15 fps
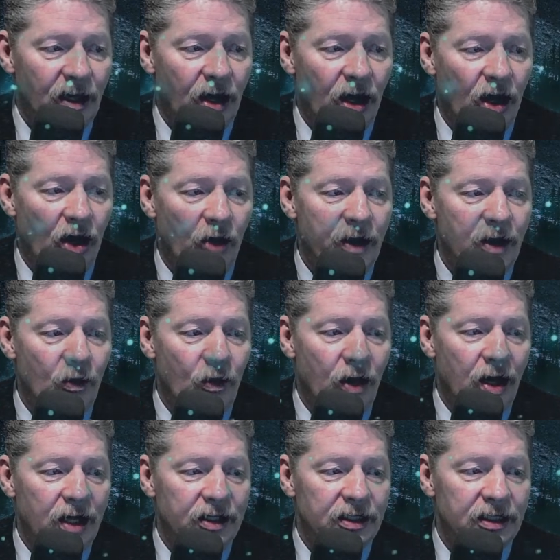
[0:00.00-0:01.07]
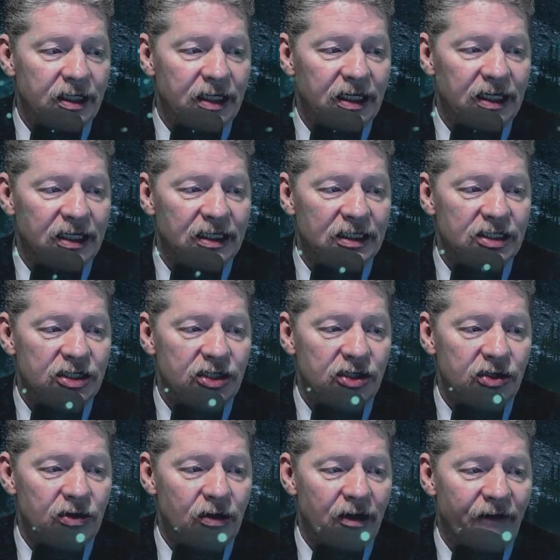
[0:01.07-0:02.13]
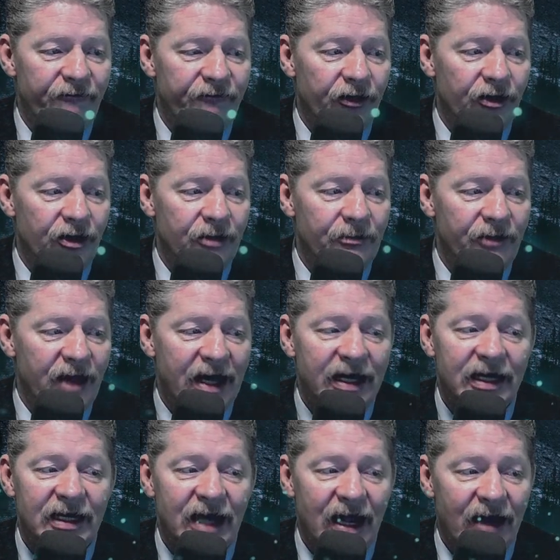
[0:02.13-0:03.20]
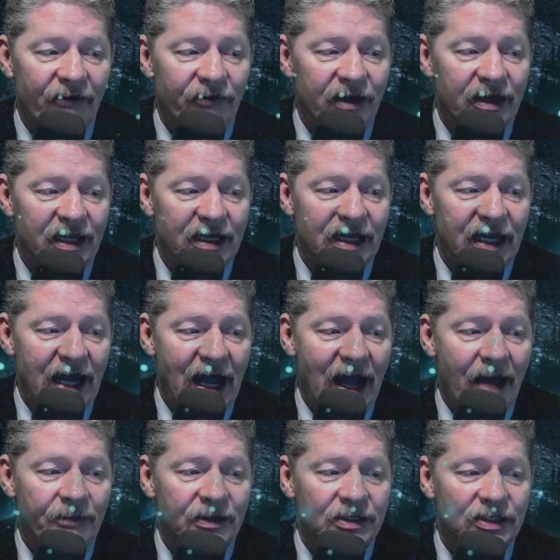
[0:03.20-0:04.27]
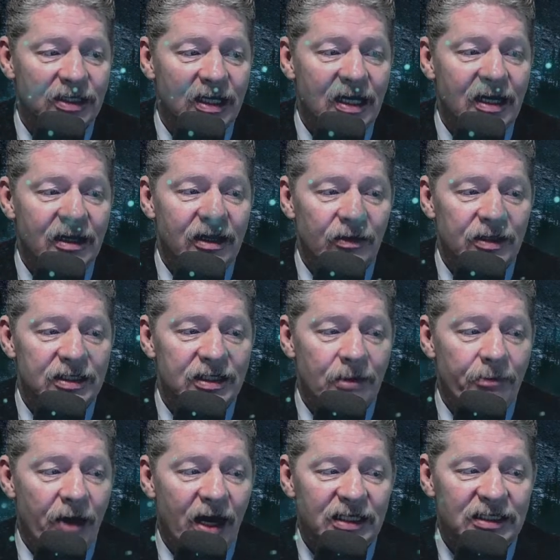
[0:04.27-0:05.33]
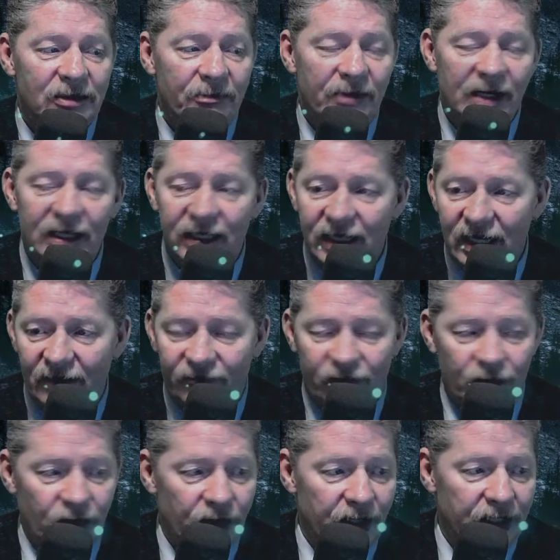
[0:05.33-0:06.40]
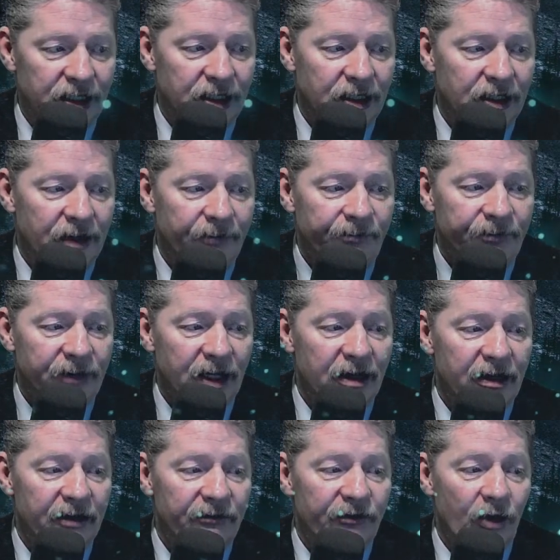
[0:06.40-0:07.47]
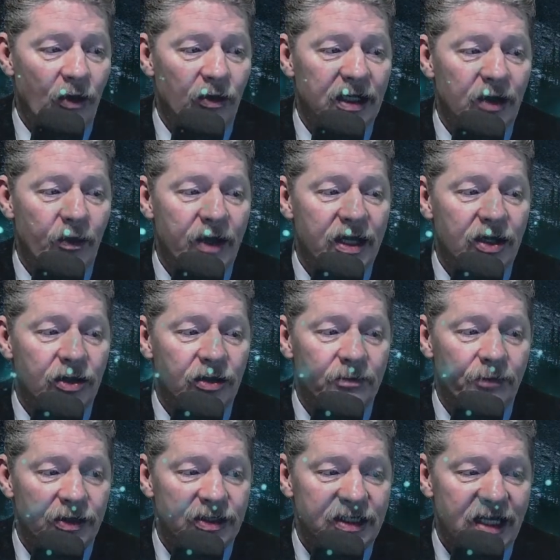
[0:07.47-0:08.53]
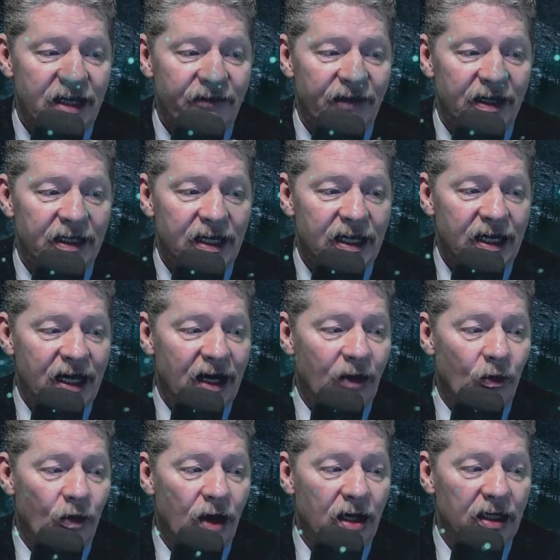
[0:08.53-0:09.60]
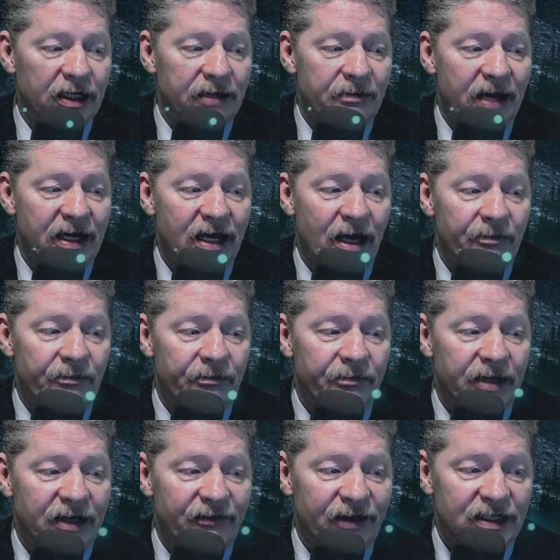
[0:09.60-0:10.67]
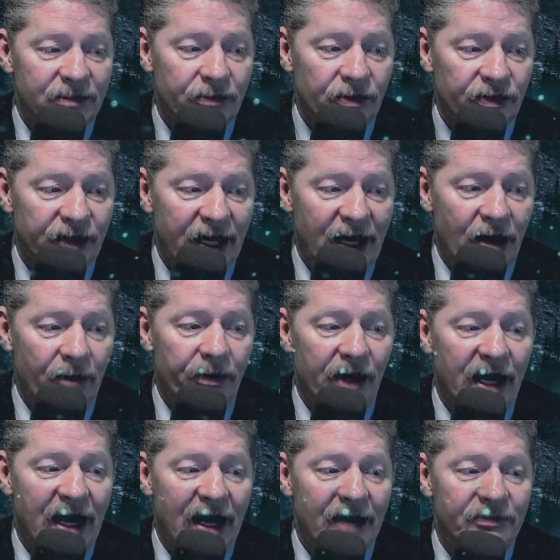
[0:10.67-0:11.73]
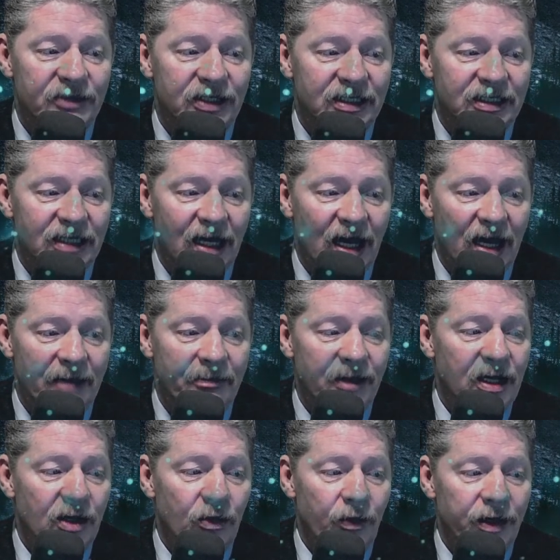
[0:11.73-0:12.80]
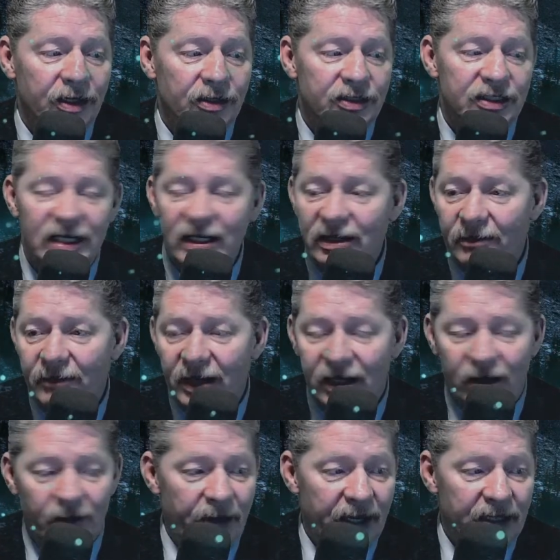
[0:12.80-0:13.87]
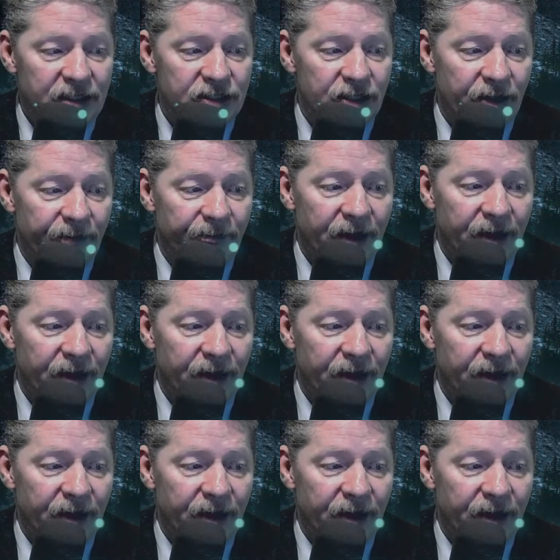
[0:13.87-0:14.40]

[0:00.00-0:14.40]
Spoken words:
All we want is to affirm that in everything that happens, there is the possibility of good, if only we could perceive it. And while it may not be visible now, perhaps in time we'll see the bigger picture.